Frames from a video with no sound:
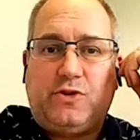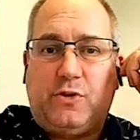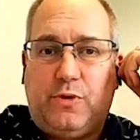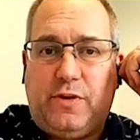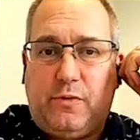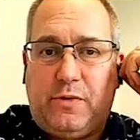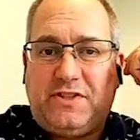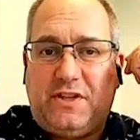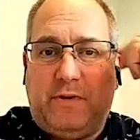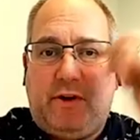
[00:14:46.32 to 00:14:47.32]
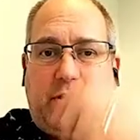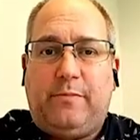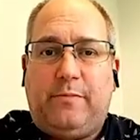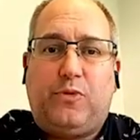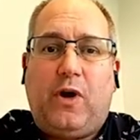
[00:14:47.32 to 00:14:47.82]
you put everybody's email.
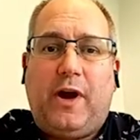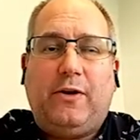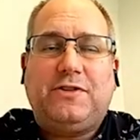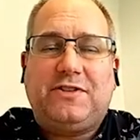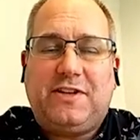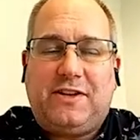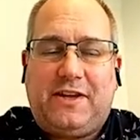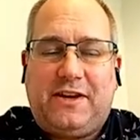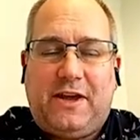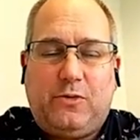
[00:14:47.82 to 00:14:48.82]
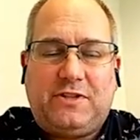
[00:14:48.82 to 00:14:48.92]
And prior to sending it out,